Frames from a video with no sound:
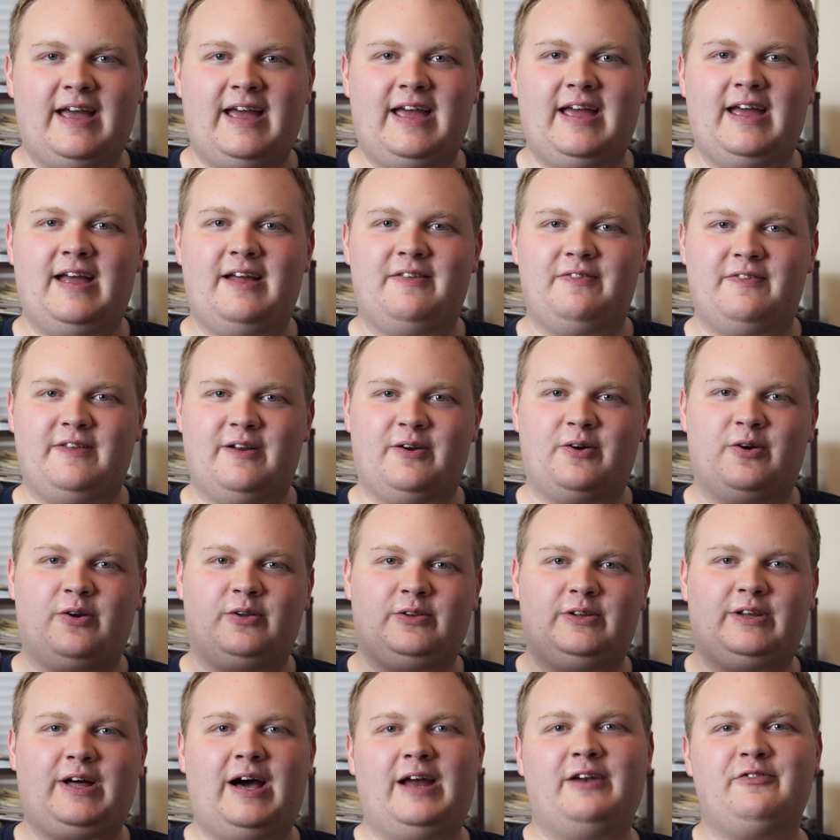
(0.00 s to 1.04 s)
And there are a
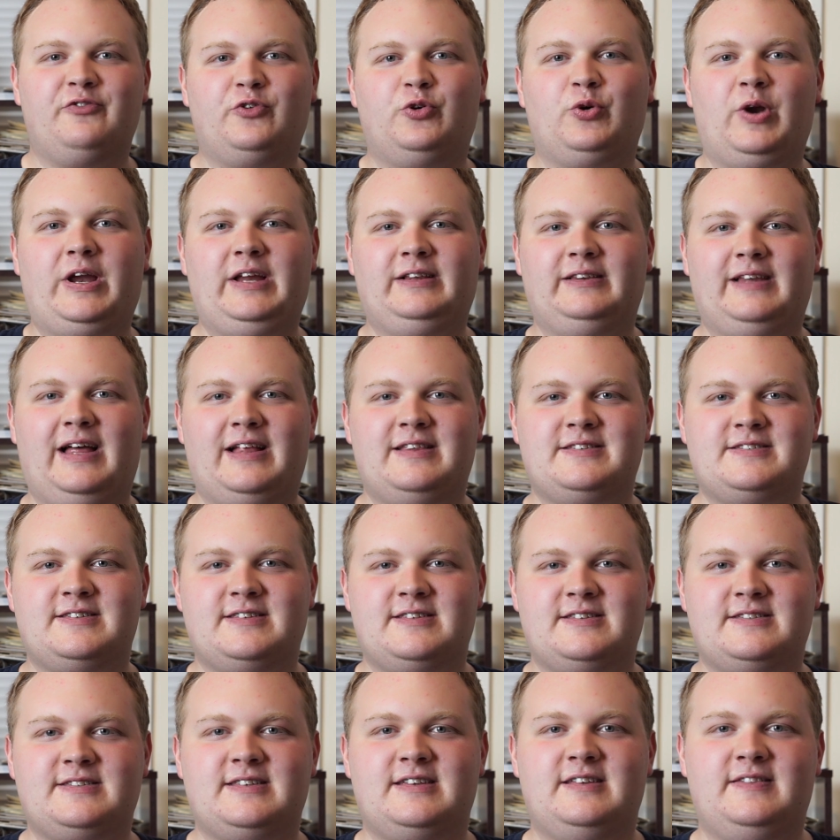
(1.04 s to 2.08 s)
lot of great
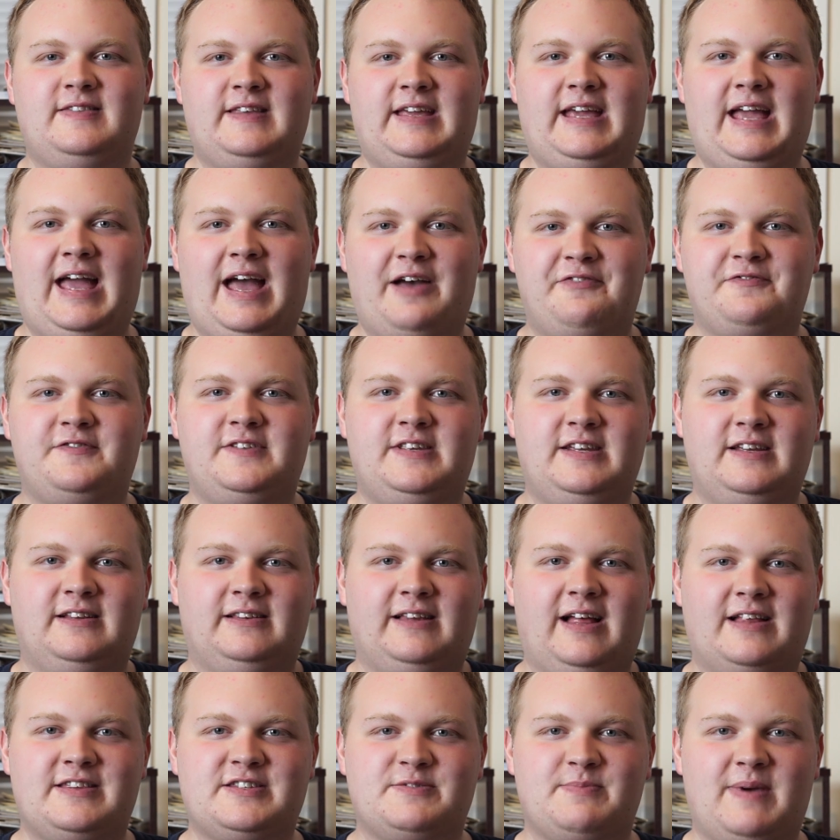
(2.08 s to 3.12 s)
lenses in the FD
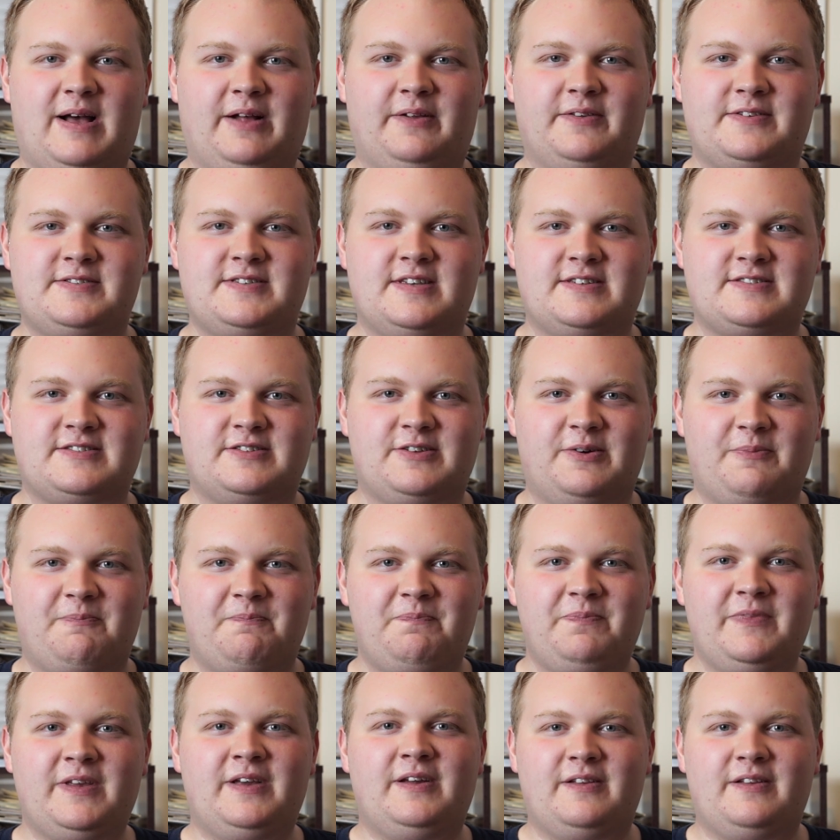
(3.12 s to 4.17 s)
lens mount system
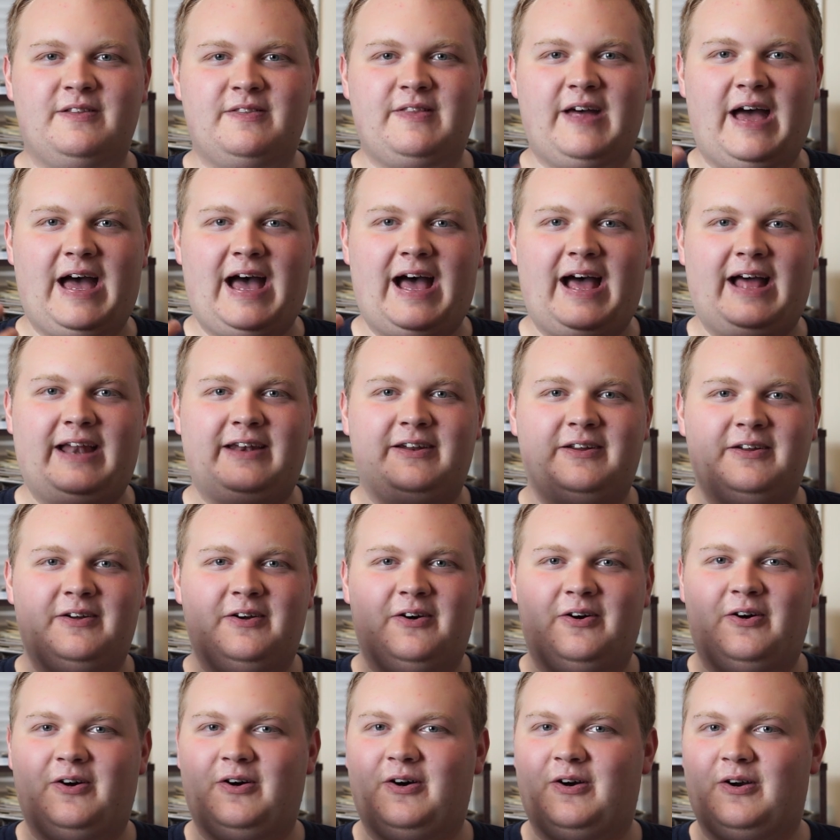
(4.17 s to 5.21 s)
that
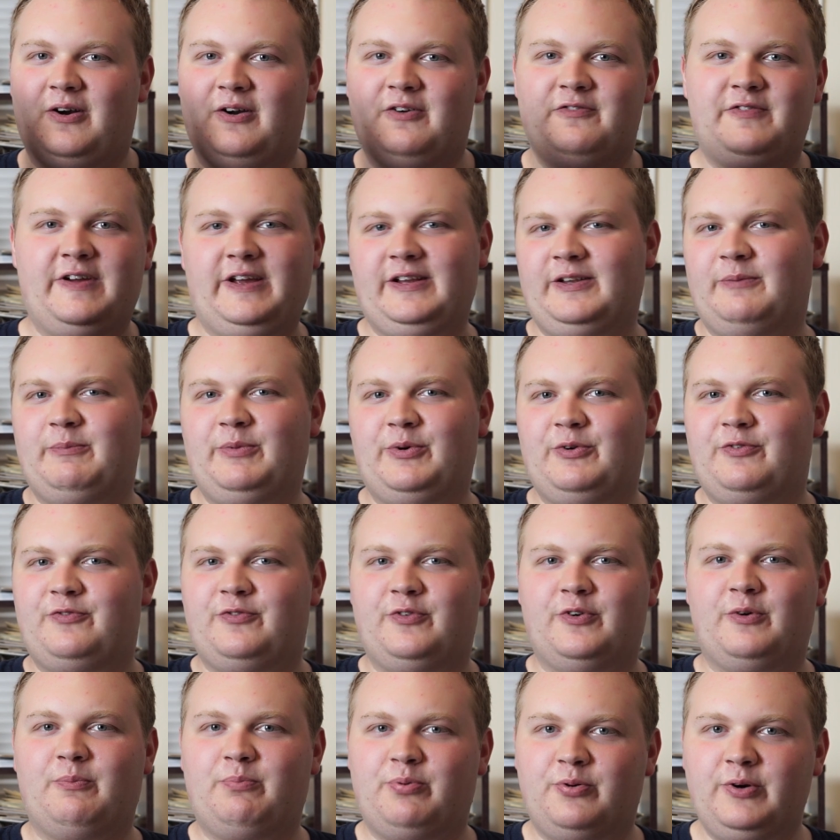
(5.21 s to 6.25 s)
are available
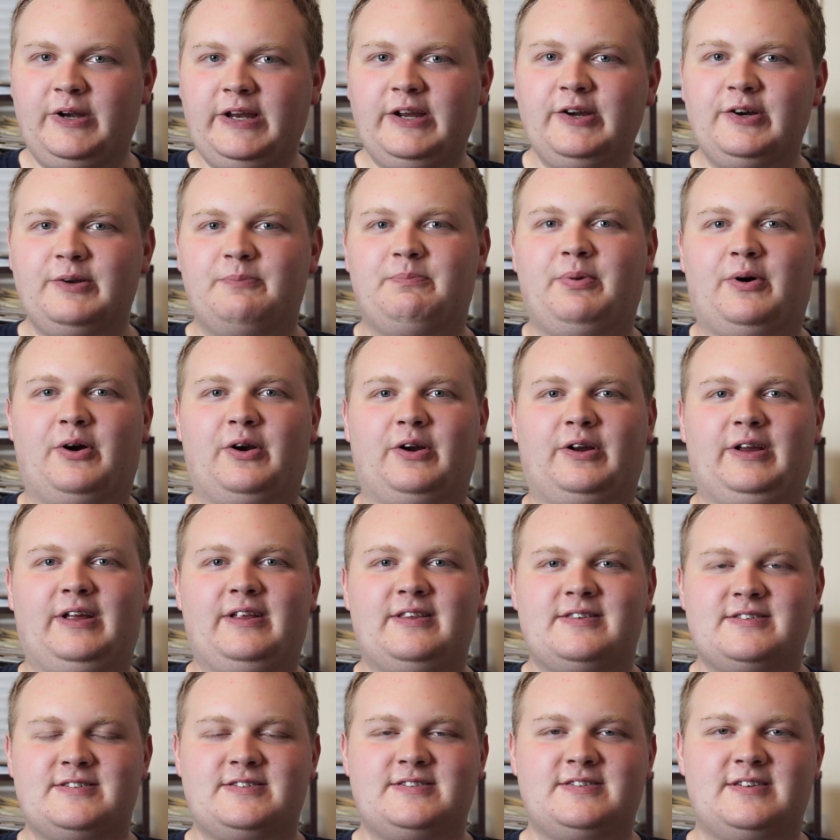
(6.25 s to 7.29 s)
for pretty good
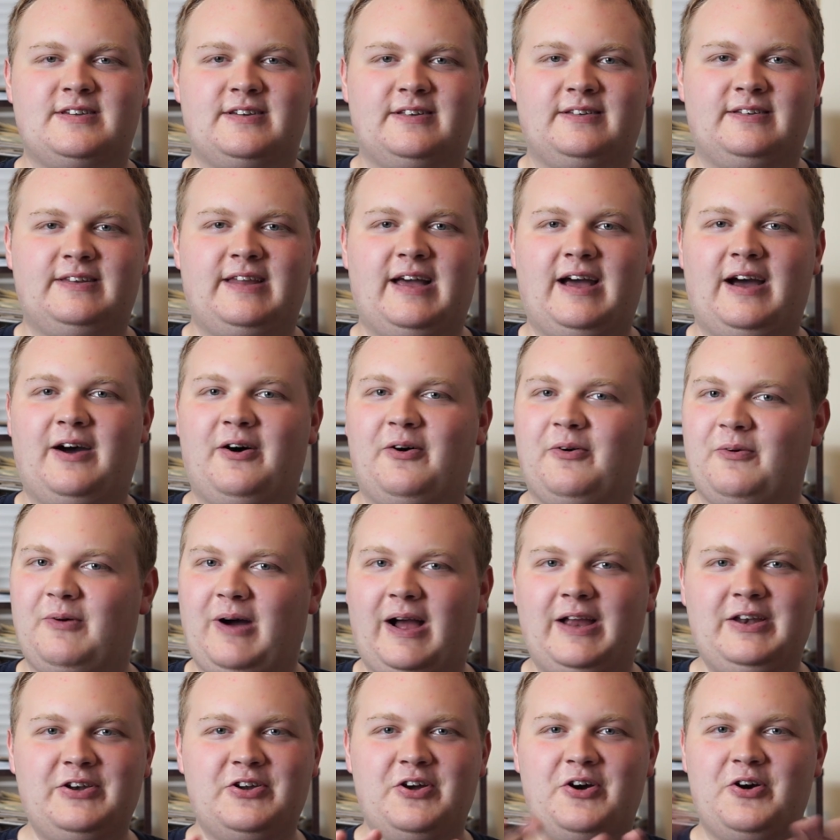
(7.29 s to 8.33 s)
bargains. Now,
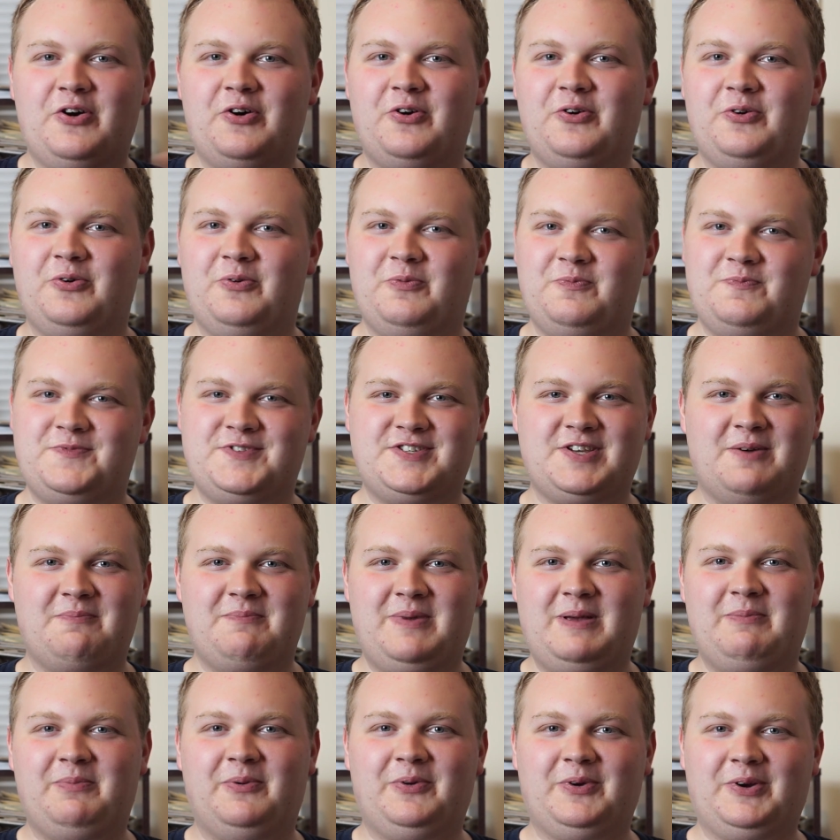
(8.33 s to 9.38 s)
I know some
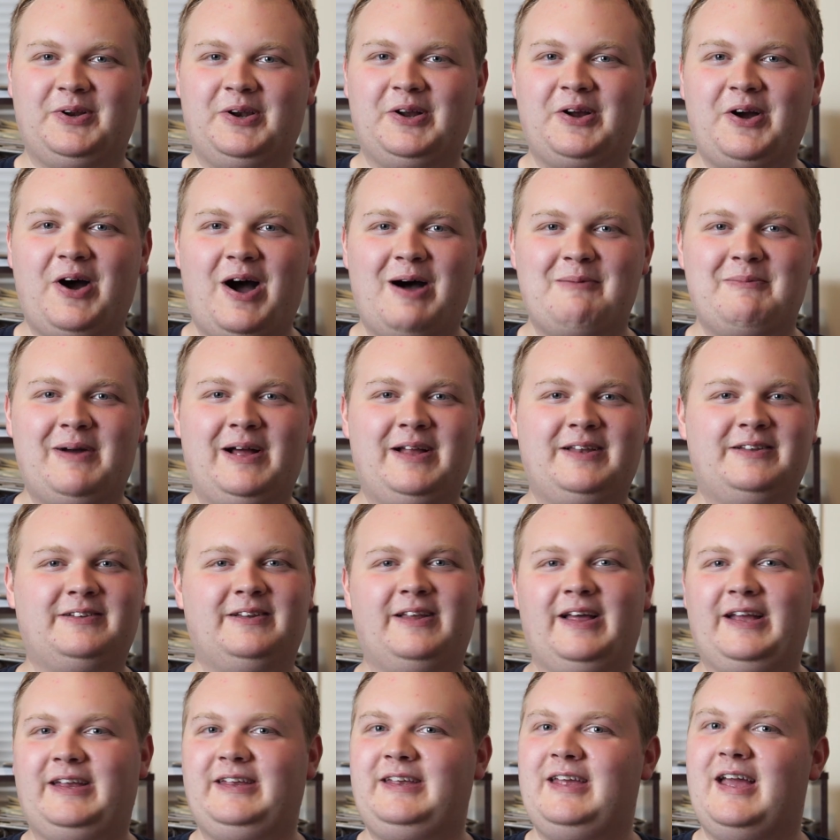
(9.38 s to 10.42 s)
people are going to comment
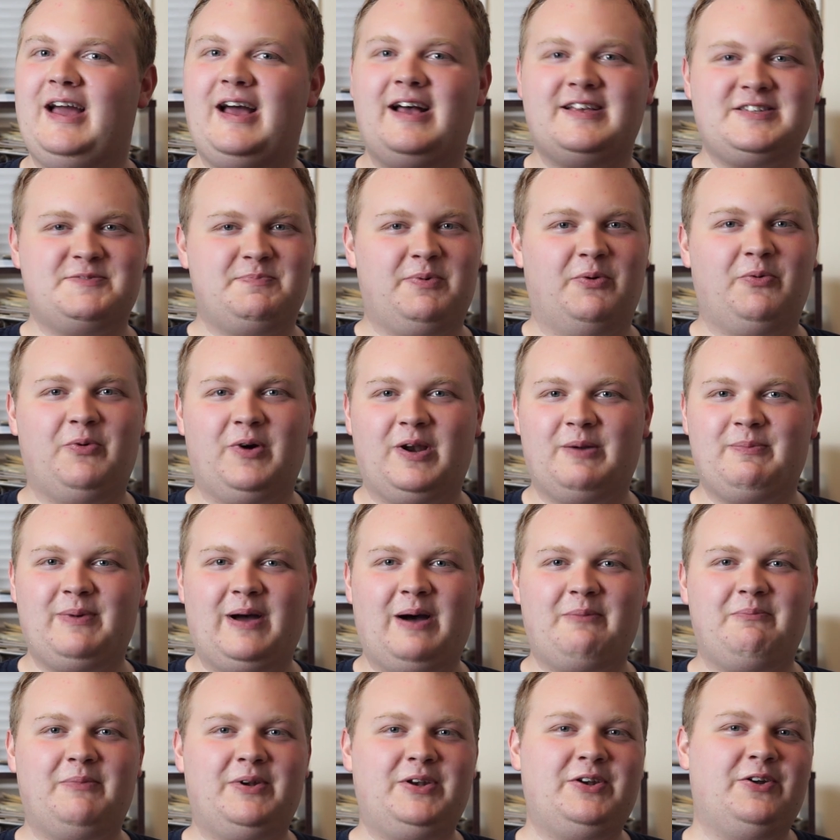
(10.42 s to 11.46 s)
like, yes, but what
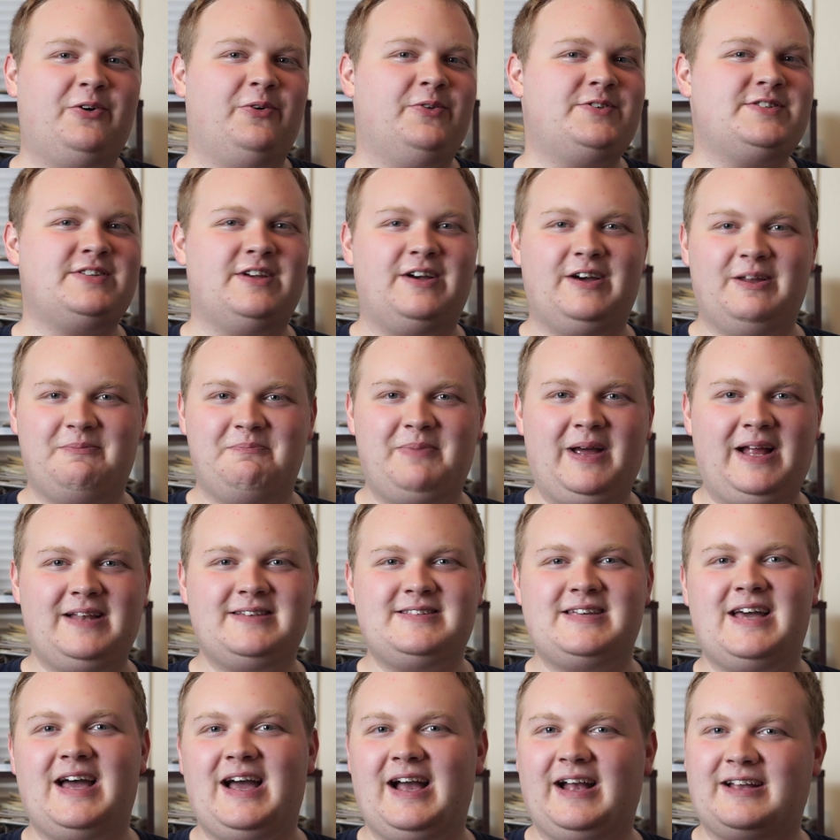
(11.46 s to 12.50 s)
about Minolta and
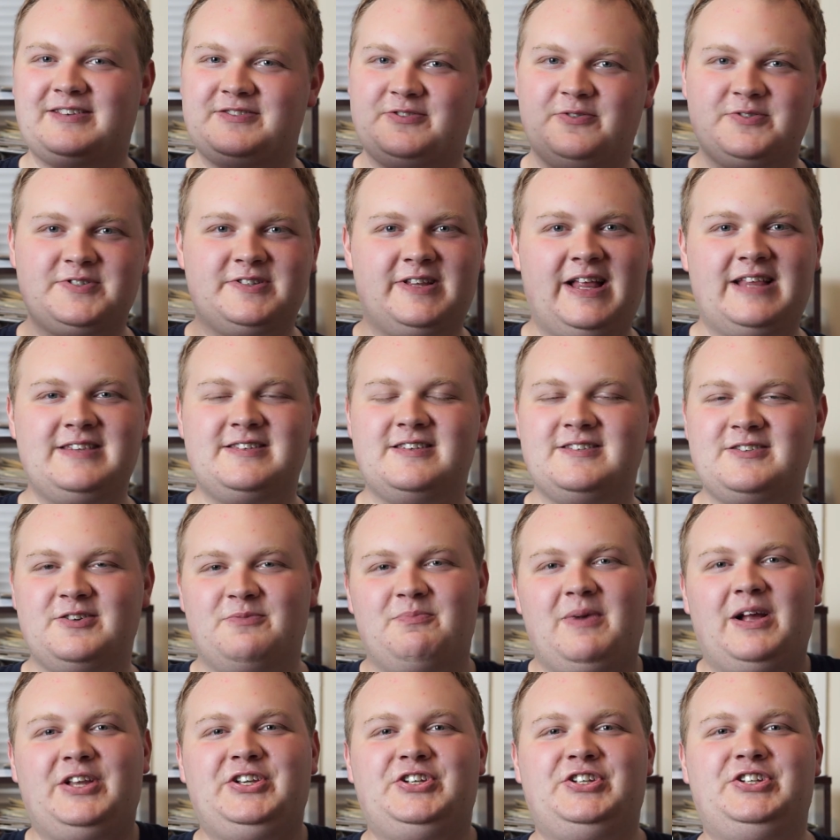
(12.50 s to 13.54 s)
Pentax? Those lenses are
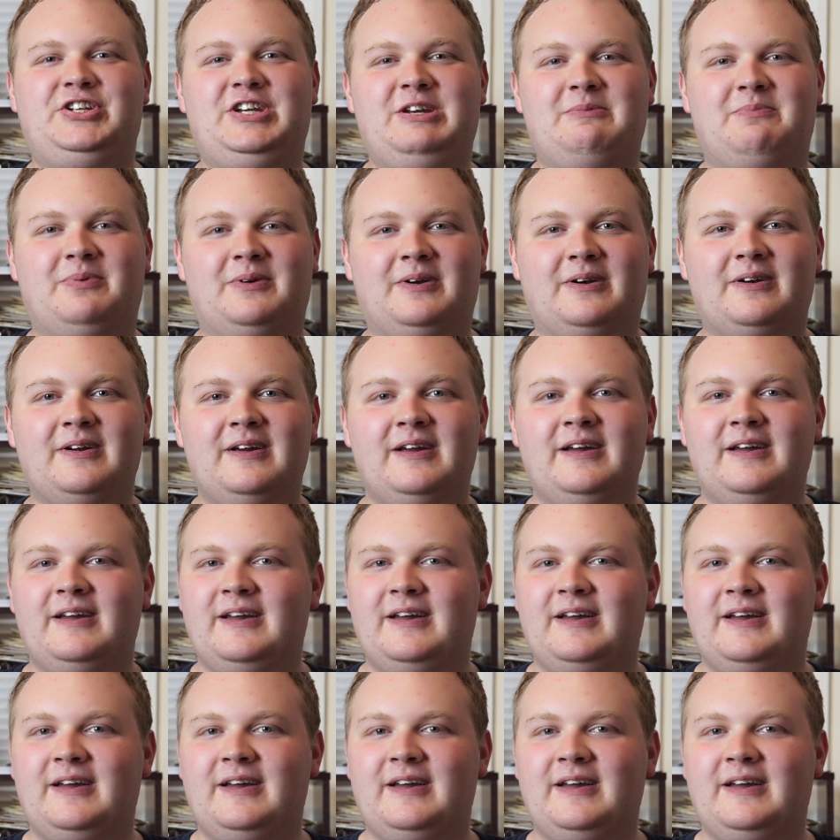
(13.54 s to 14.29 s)
much cheaper.